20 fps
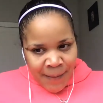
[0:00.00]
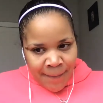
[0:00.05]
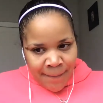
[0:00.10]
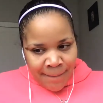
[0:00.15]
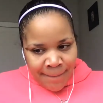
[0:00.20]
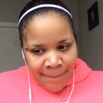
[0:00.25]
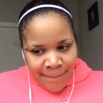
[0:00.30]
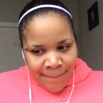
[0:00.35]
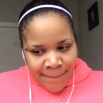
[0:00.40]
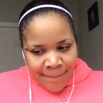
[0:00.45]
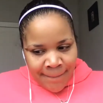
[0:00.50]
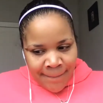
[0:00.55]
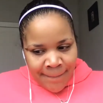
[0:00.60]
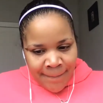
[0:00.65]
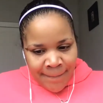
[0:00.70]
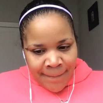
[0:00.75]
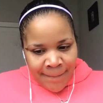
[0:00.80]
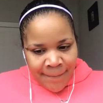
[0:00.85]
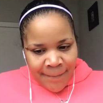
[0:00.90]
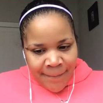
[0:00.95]

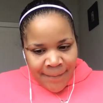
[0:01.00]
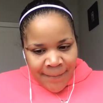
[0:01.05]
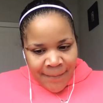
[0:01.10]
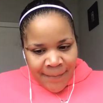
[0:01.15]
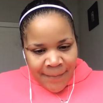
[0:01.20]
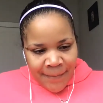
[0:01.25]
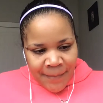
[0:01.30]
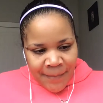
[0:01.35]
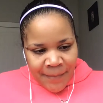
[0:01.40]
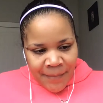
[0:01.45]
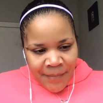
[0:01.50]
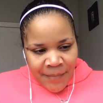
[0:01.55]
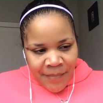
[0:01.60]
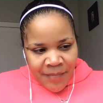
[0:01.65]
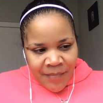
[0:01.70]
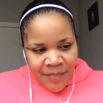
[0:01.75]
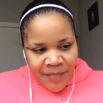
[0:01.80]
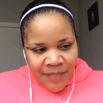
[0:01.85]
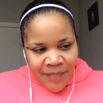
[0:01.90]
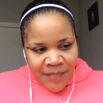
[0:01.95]

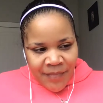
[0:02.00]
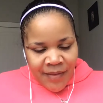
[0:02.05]
[no speech]